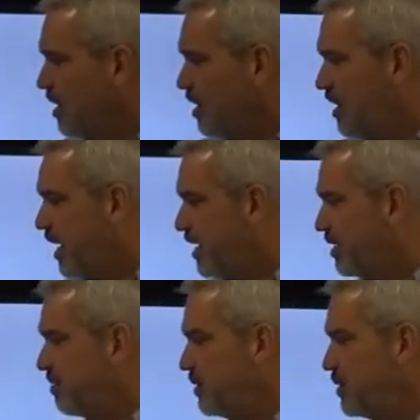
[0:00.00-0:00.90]

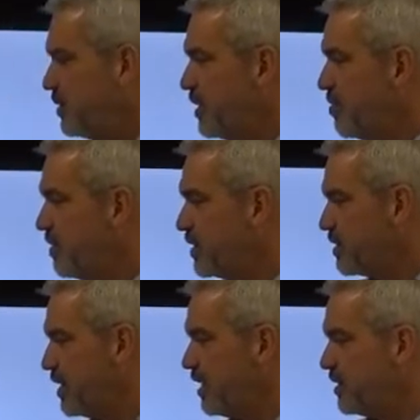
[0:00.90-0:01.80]
You should know what
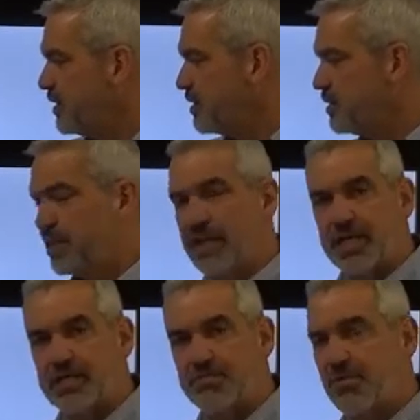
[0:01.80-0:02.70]
this is a
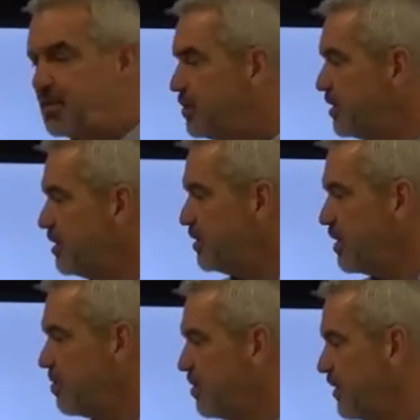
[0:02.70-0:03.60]
connection point. You should
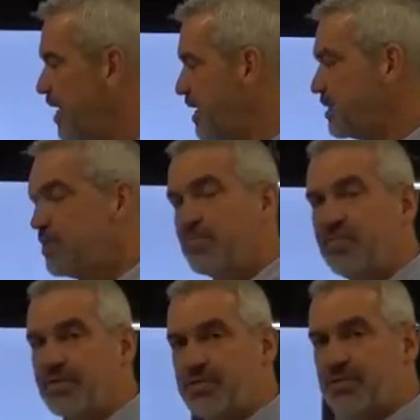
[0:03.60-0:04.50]
know what that is when
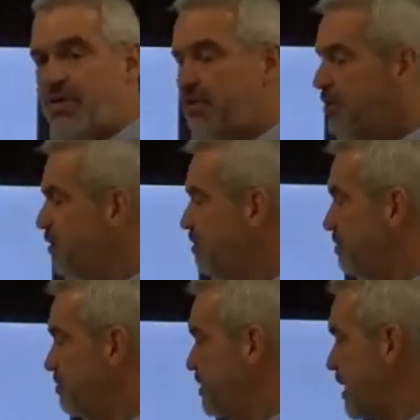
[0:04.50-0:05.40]
we start to do
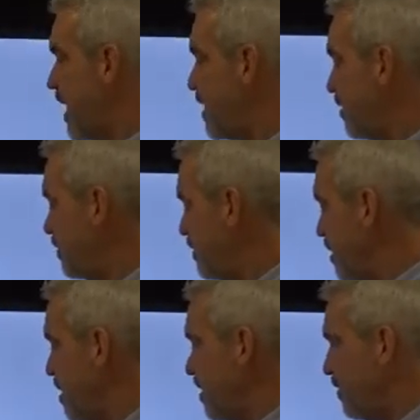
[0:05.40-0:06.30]
some designing
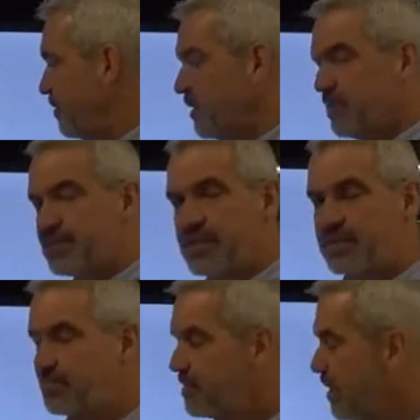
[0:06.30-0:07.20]
on
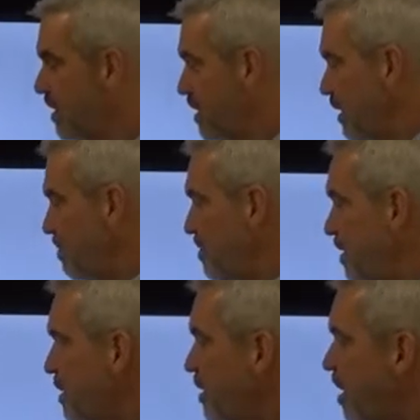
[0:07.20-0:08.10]
systems. Okay,
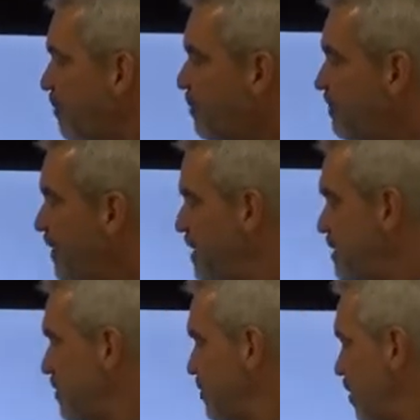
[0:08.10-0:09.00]
but all three phases